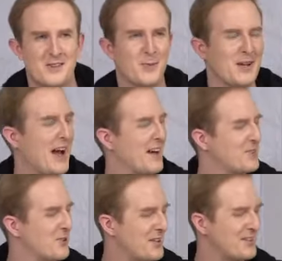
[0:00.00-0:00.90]
But as
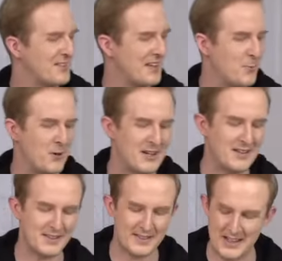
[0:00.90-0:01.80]
you can see, we can
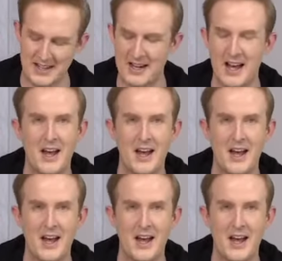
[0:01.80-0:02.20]
see